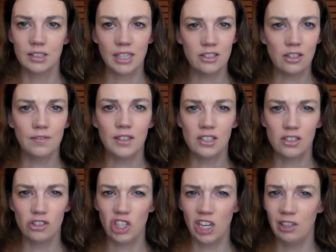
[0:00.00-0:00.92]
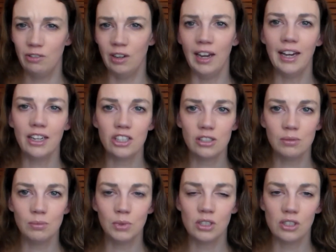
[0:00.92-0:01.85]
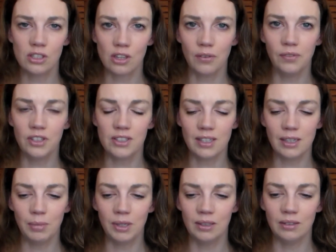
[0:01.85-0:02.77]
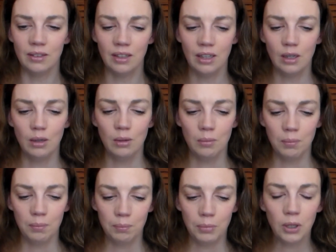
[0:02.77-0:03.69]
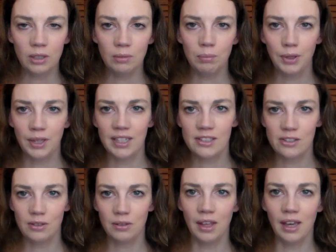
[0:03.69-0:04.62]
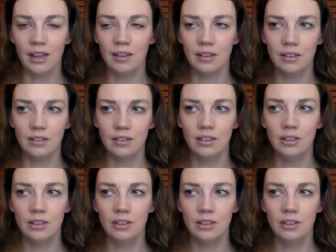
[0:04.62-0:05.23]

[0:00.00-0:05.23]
Sets off this chain reaction, which has obviously been put in place so that